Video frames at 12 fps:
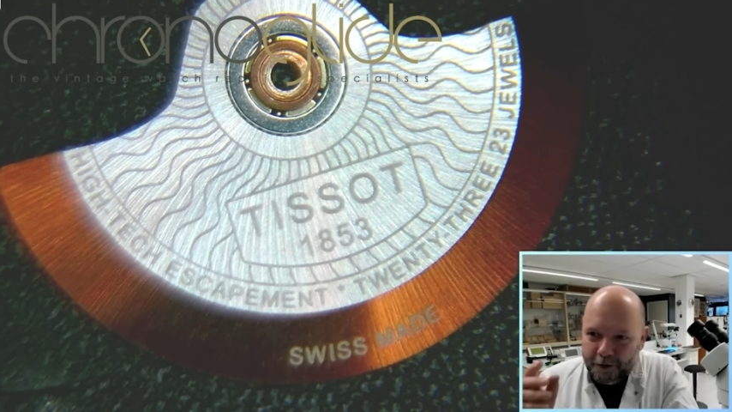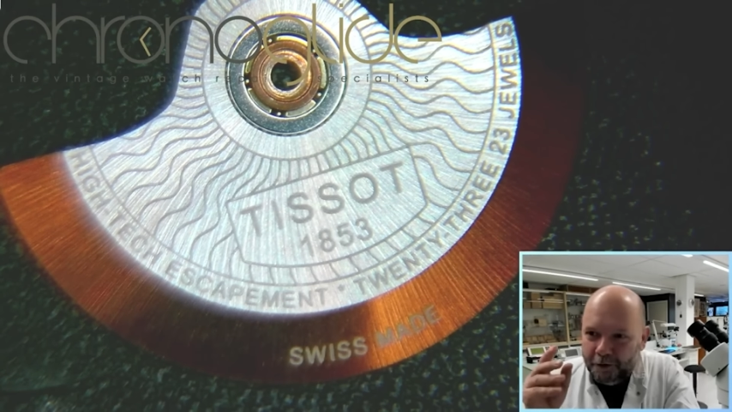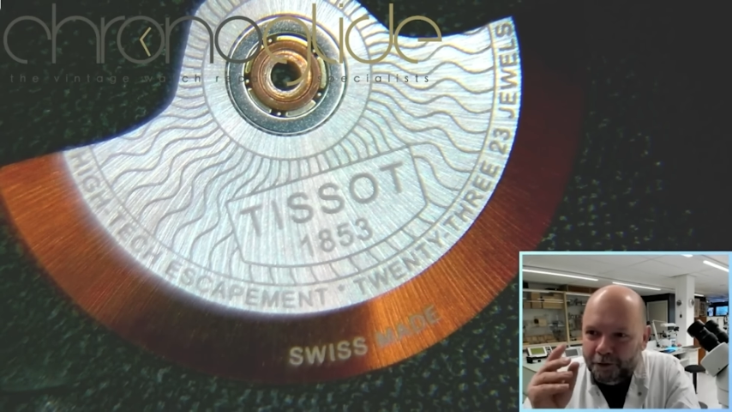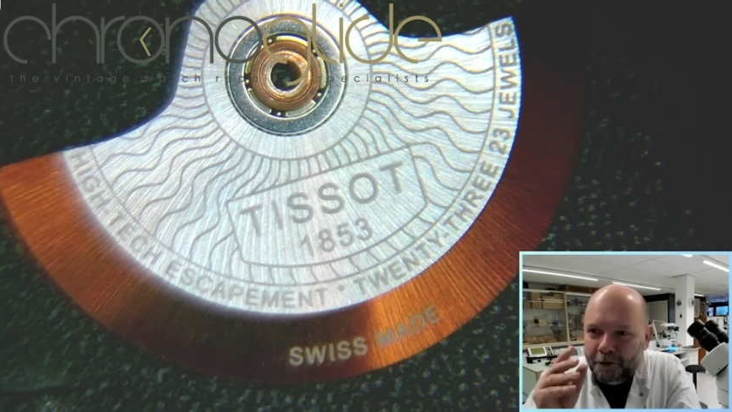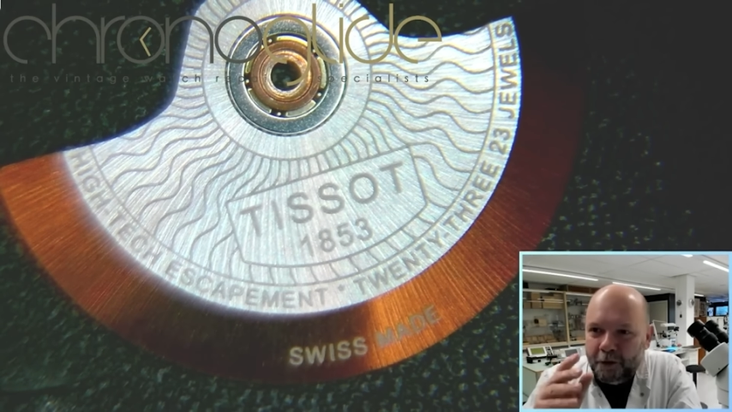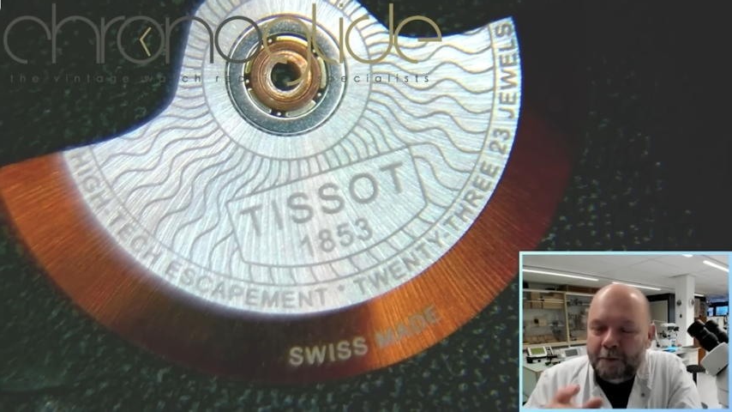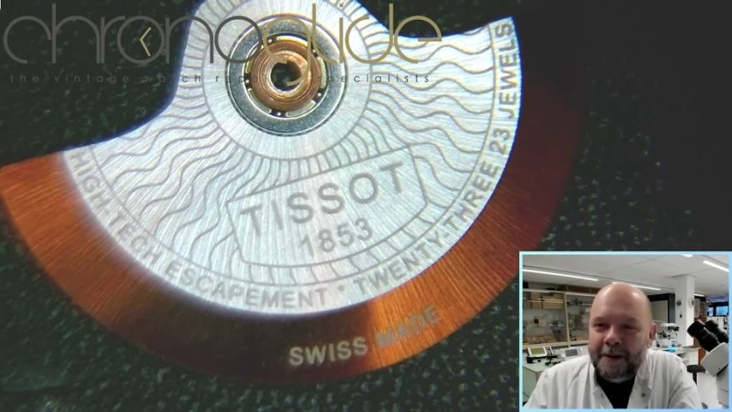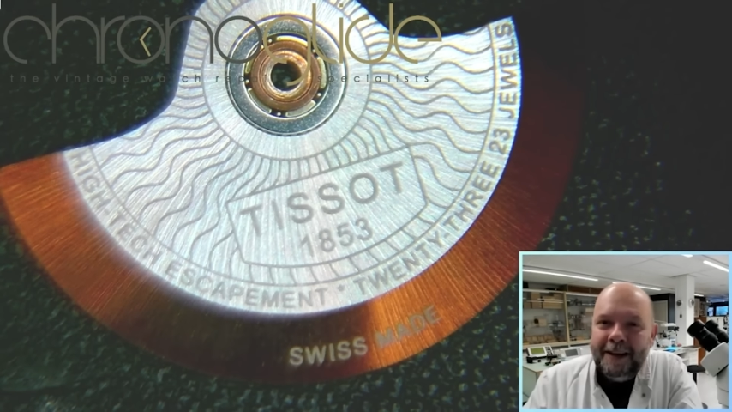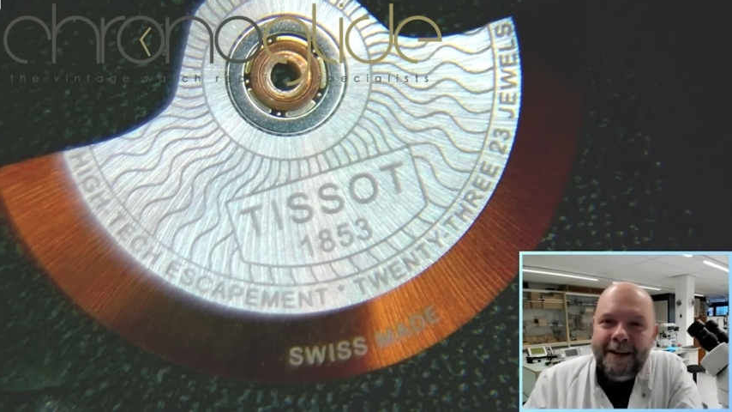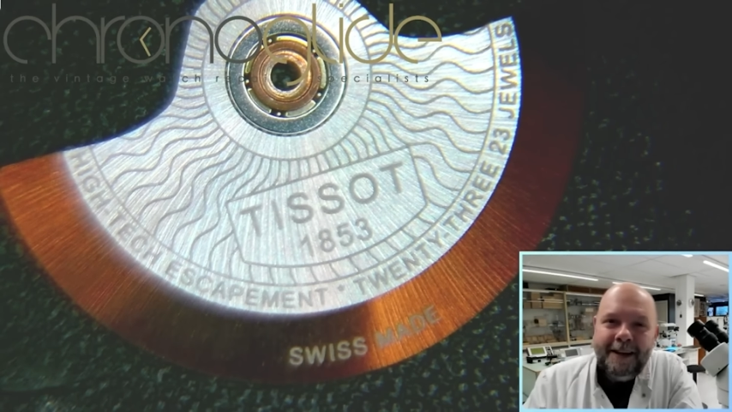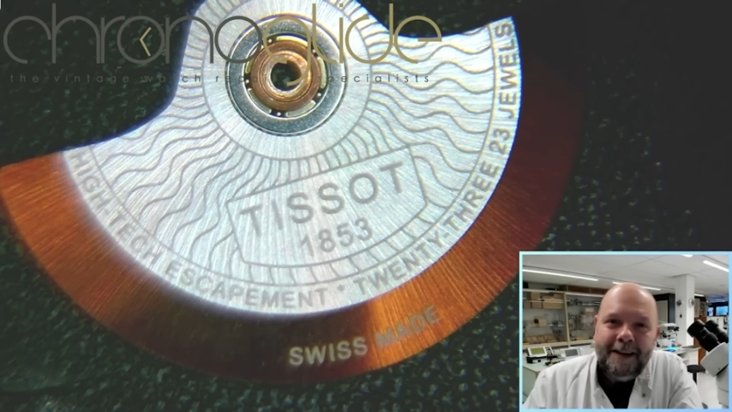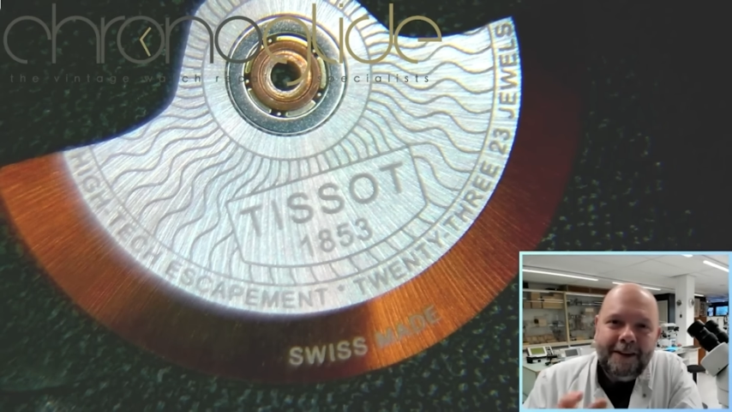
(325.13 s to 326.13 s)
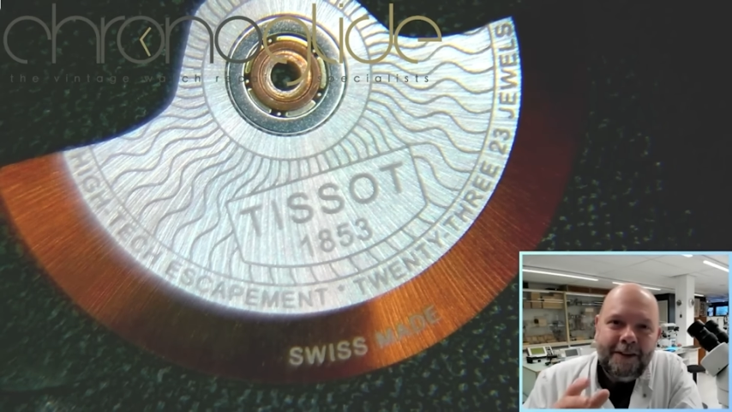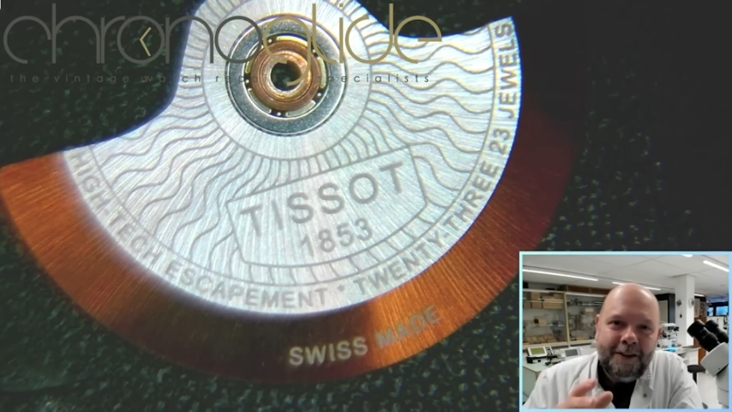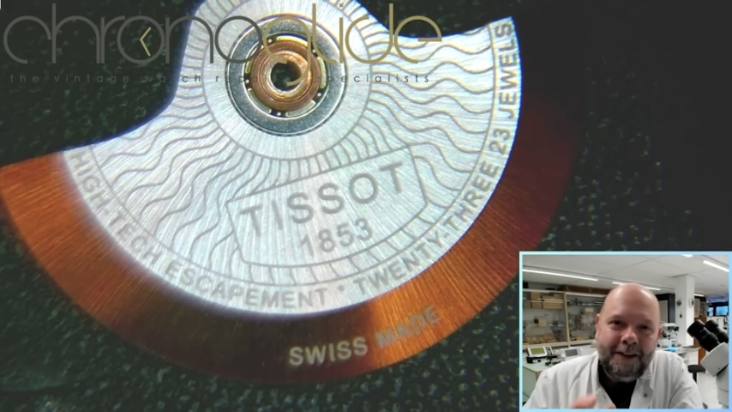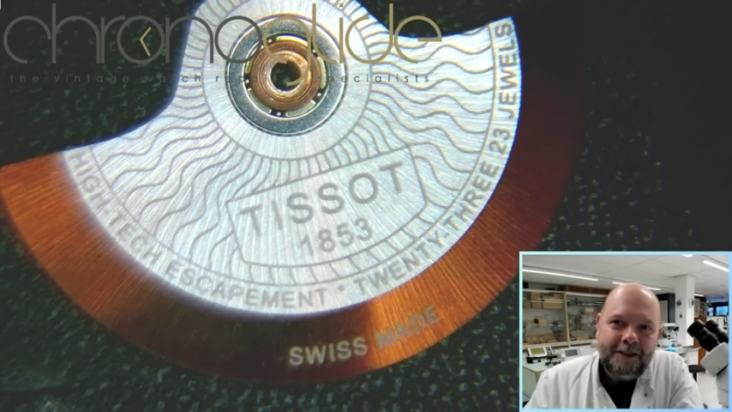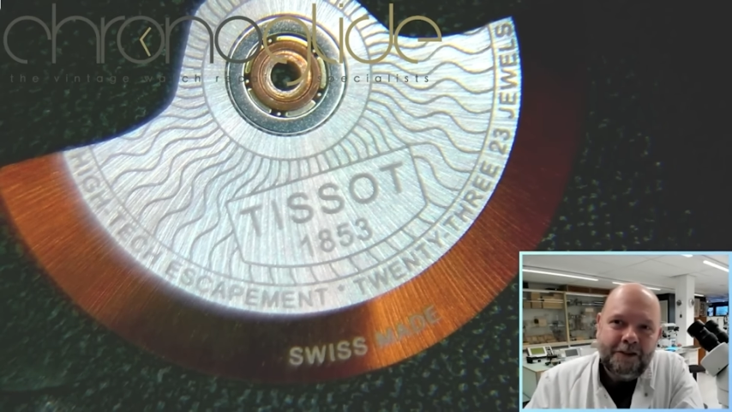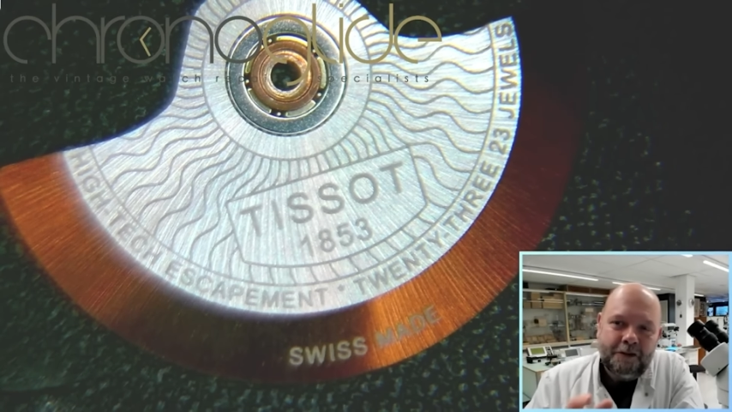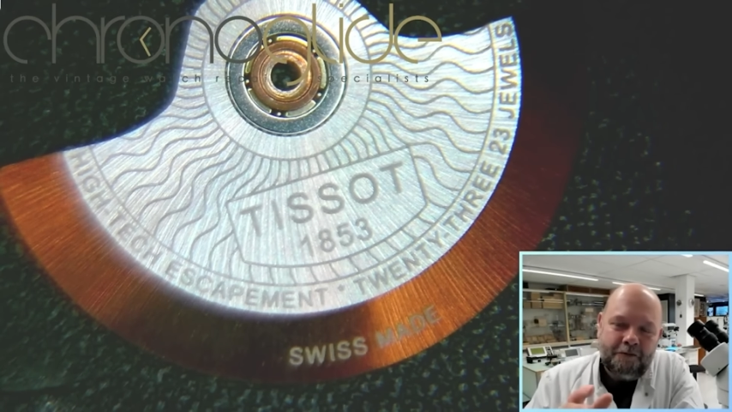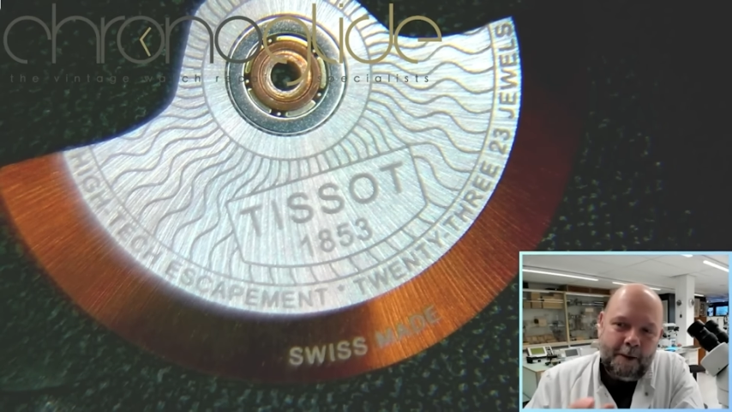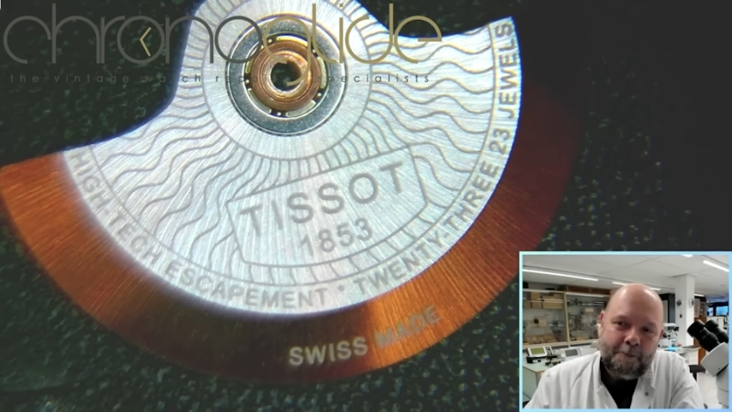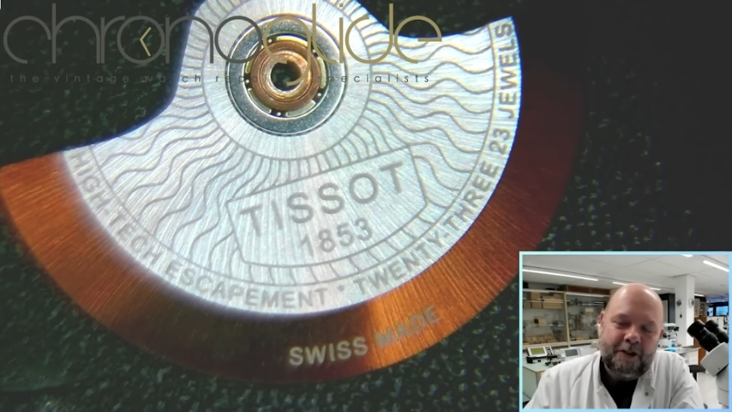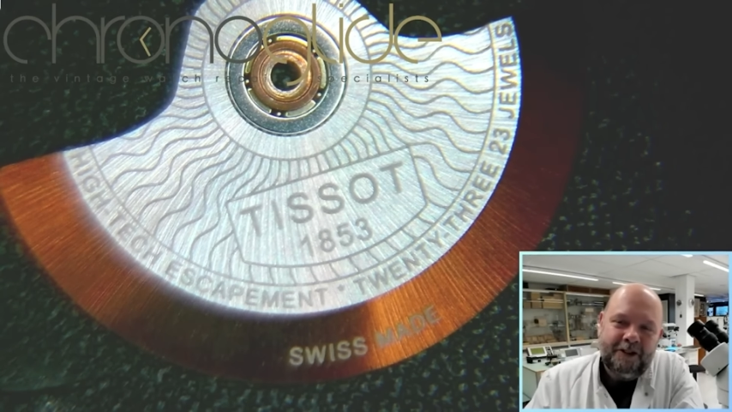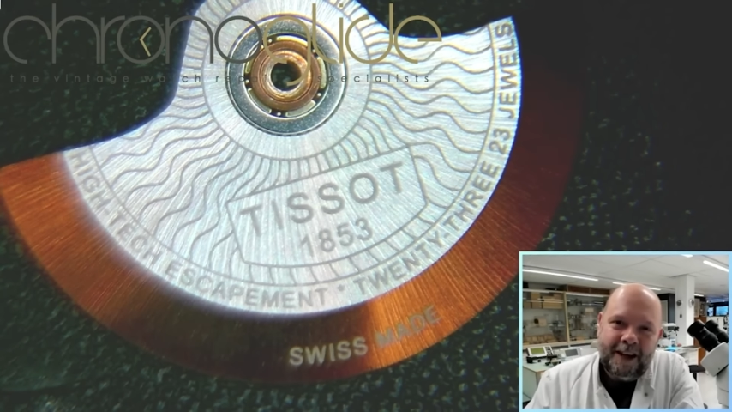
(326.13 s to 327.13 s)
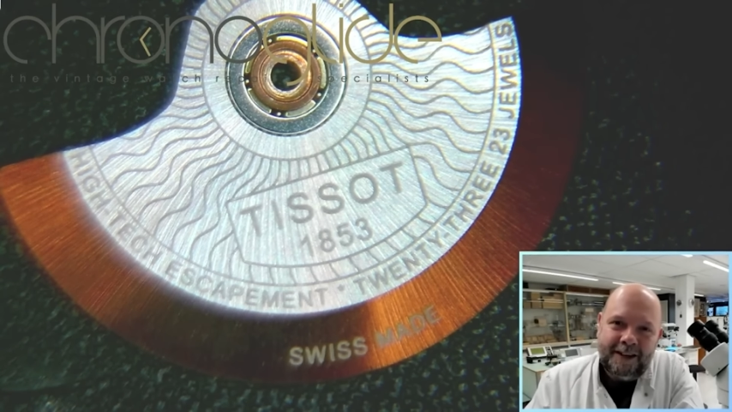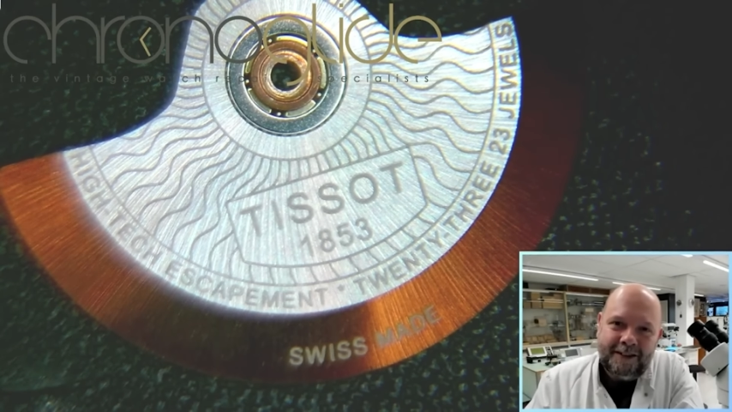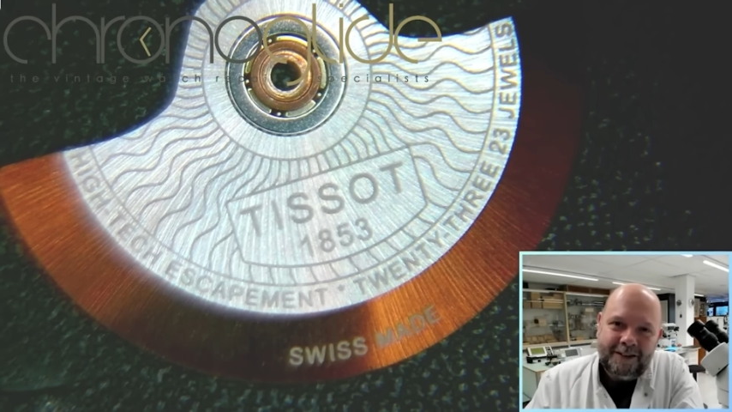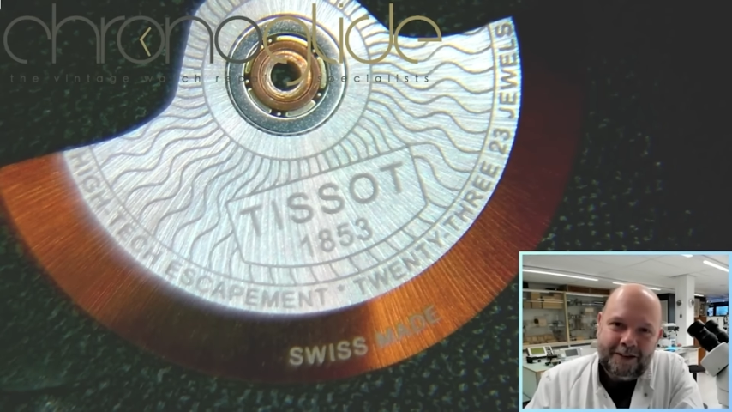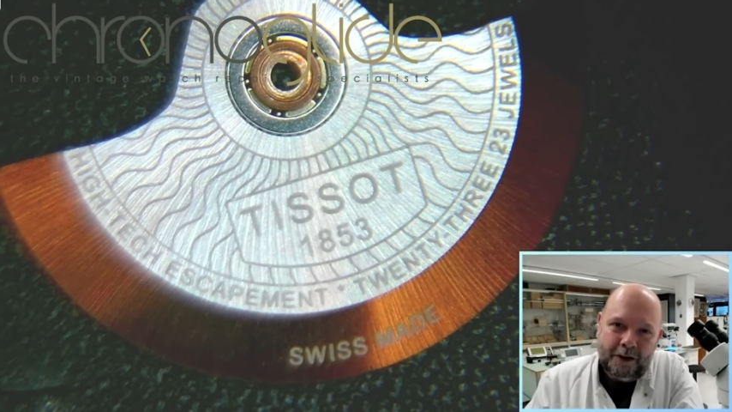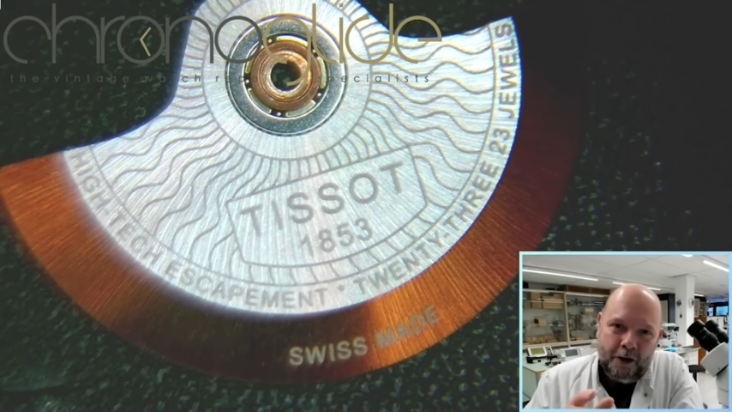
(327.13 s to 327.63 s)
For me, this represents